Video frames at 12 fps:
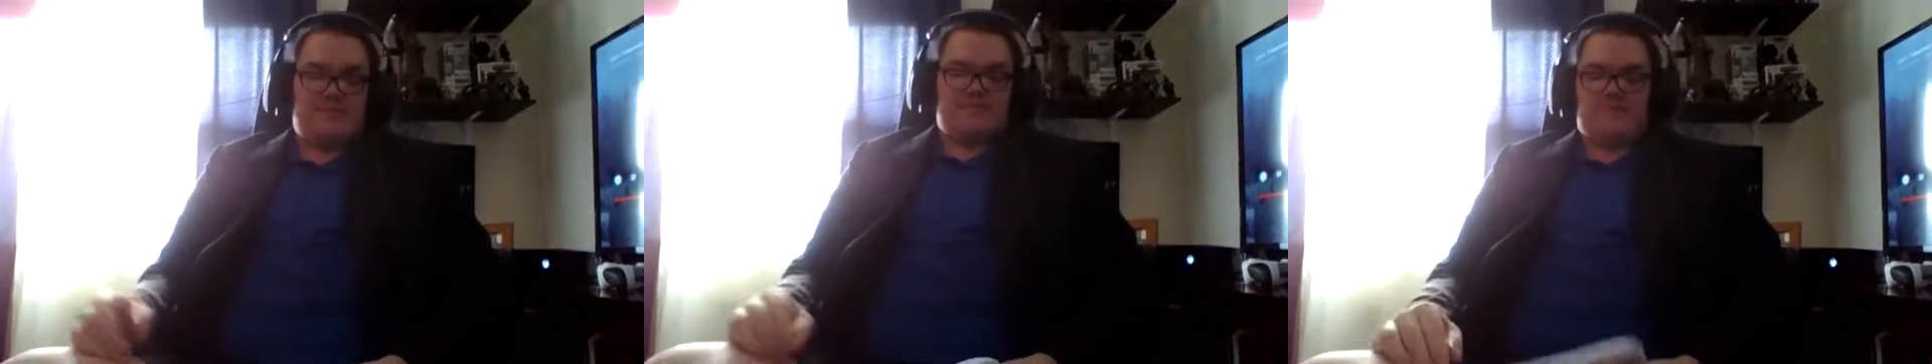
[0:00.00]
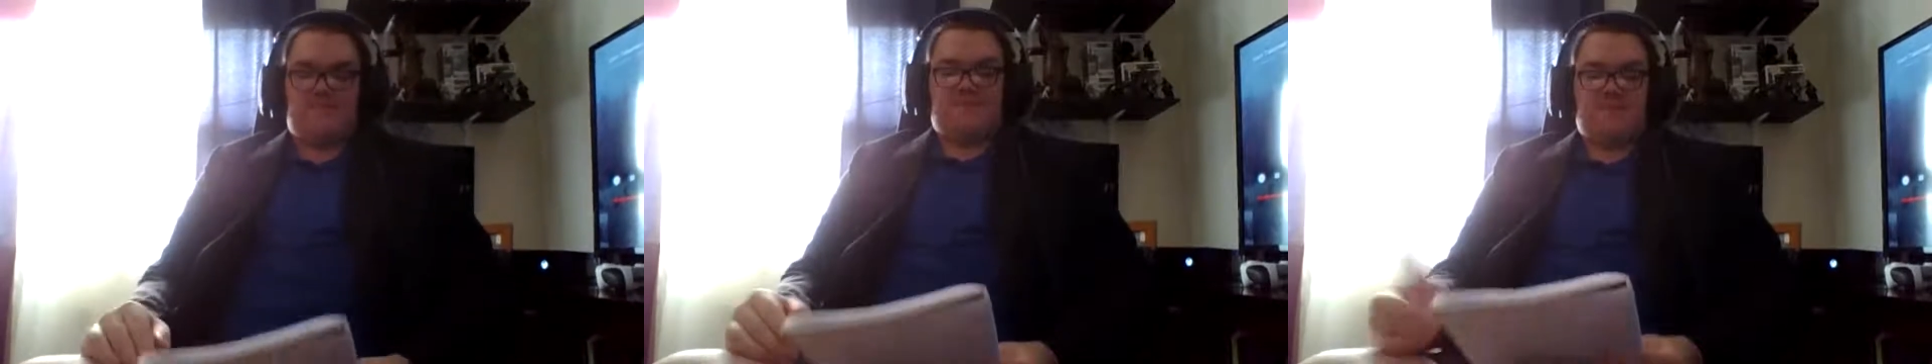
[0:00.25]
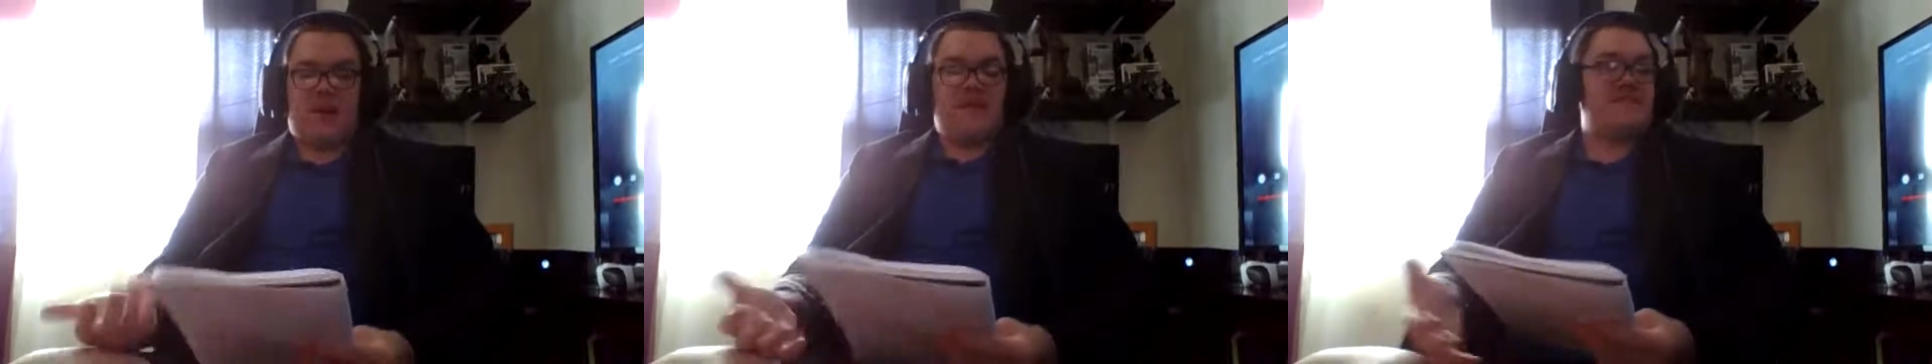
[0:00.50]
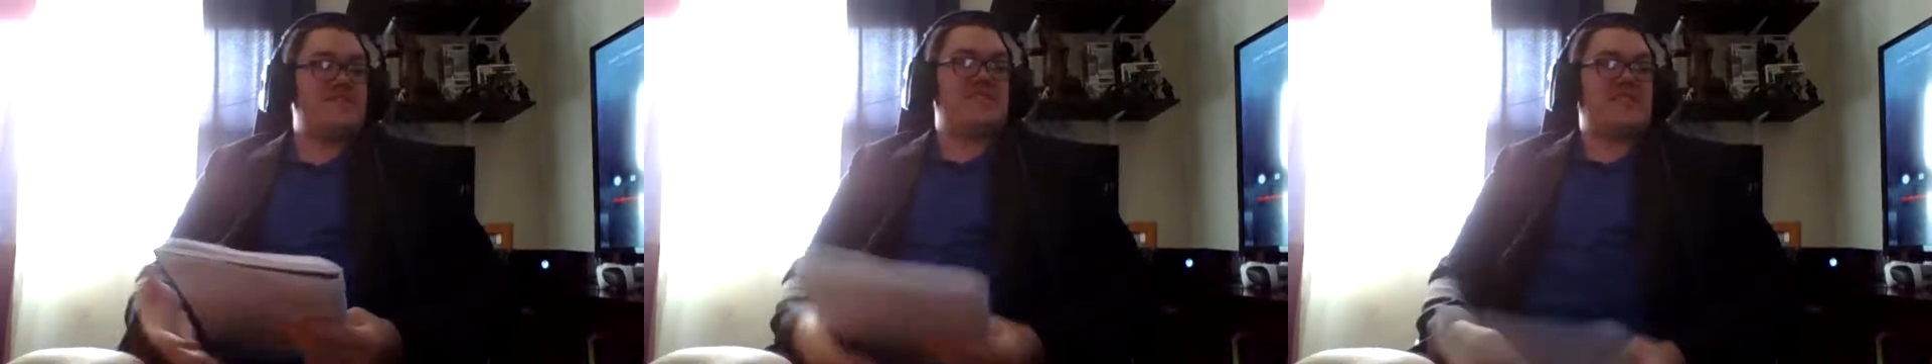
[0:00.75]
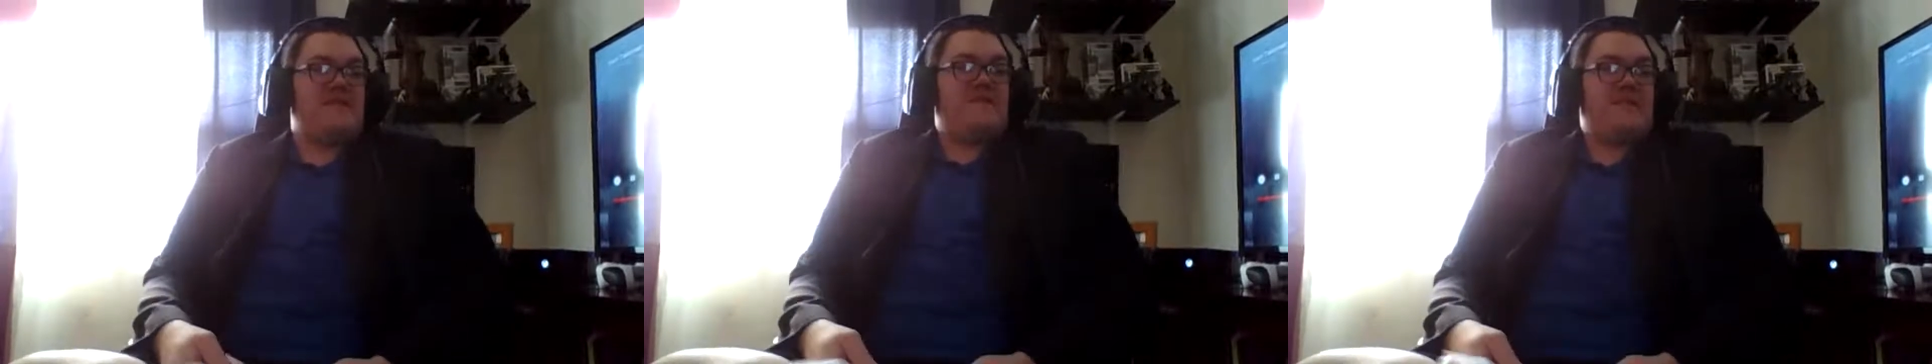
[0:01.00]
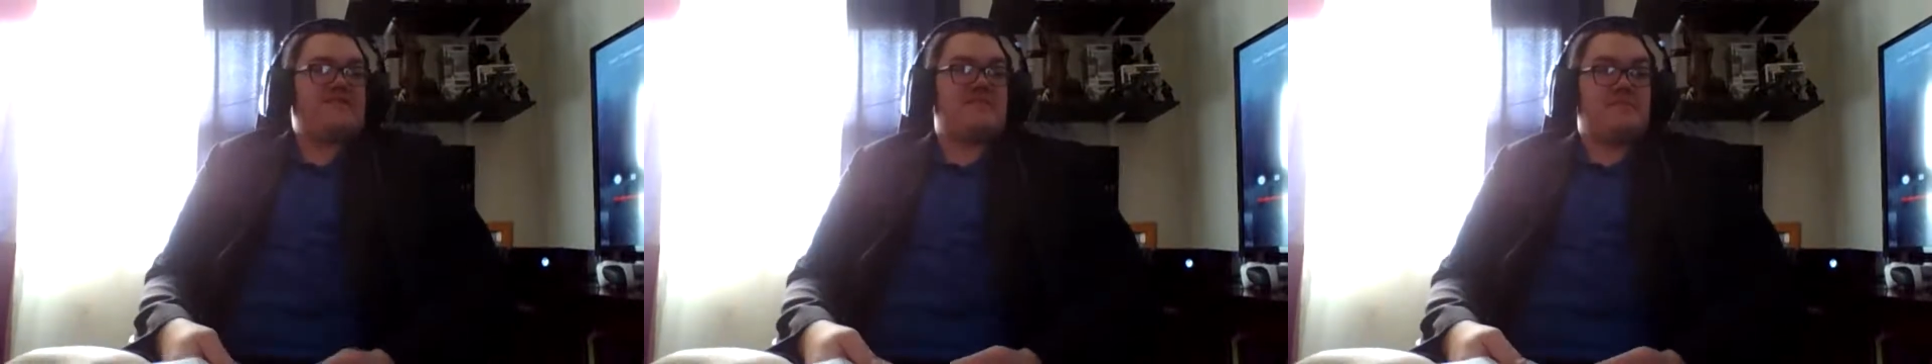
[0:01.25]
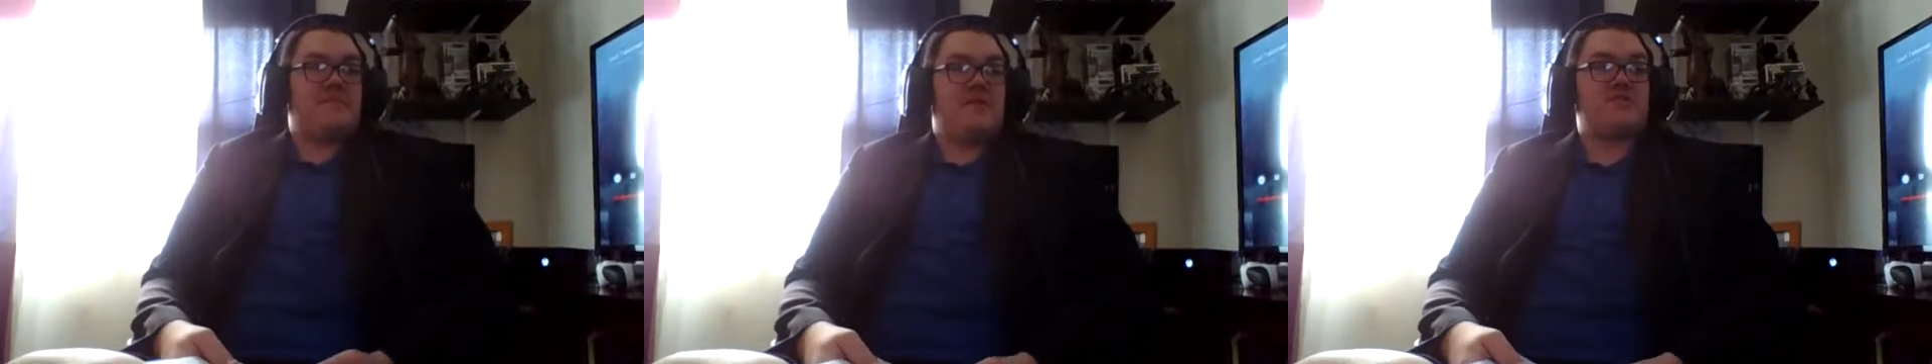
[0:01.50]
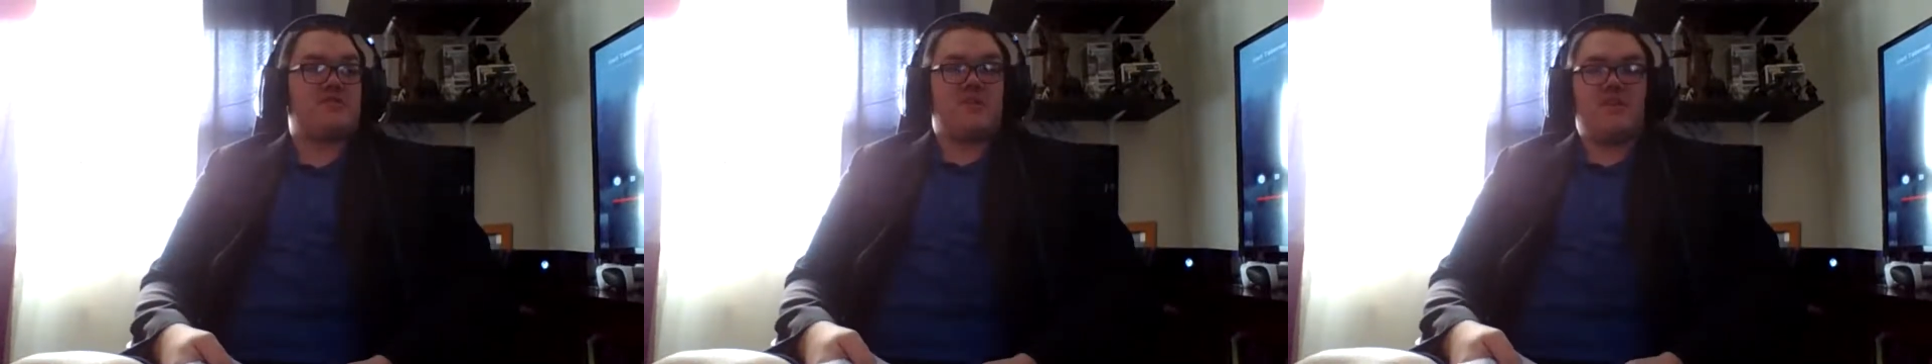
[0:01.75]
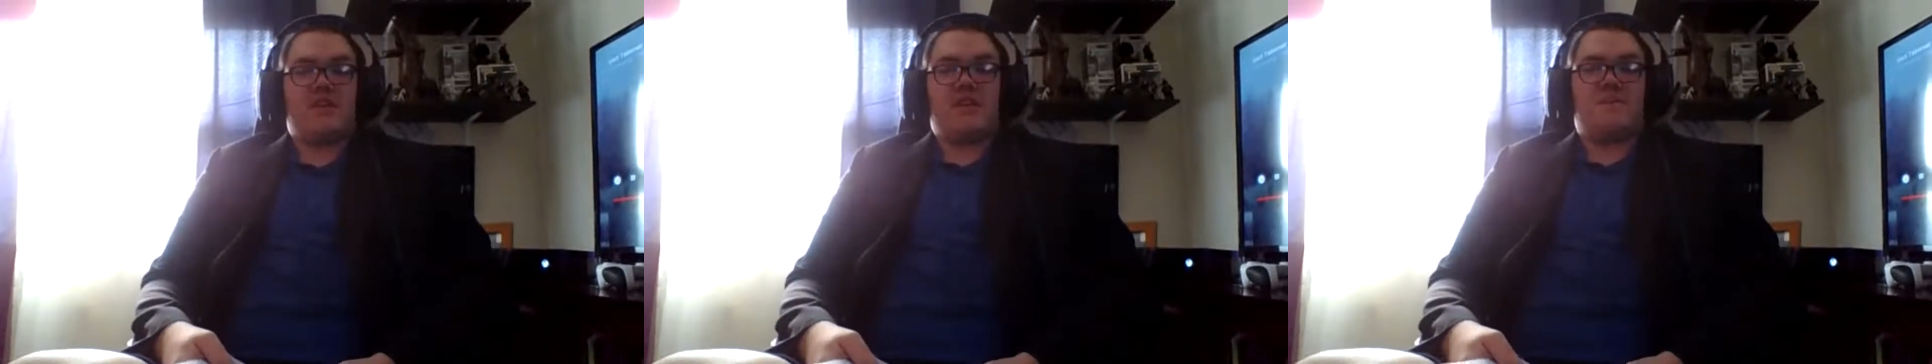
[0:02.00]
Ravens defense looked really good.